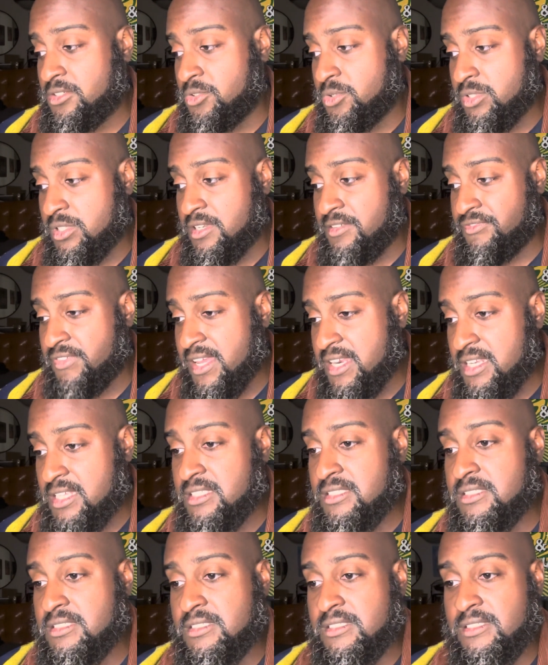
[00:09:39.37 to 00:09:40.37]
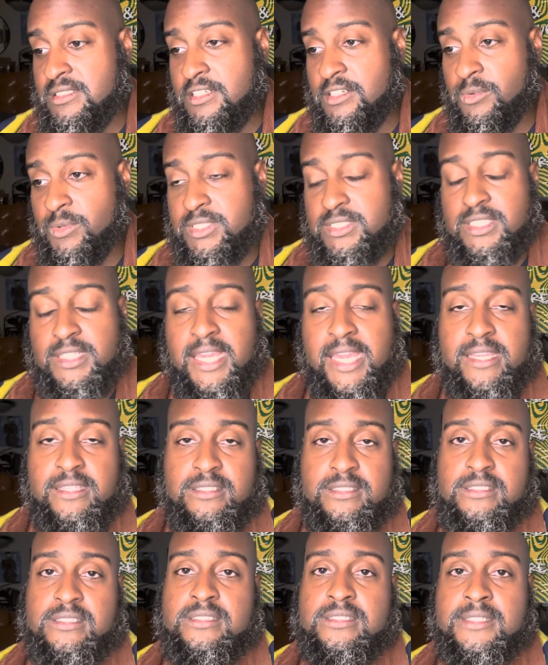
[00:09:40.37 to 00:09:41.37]
Who are the defendants? What's the
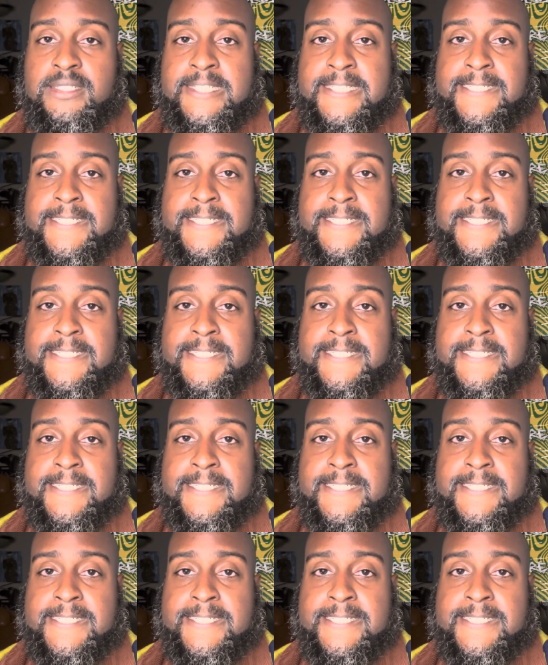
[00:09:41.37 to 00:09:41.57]
case?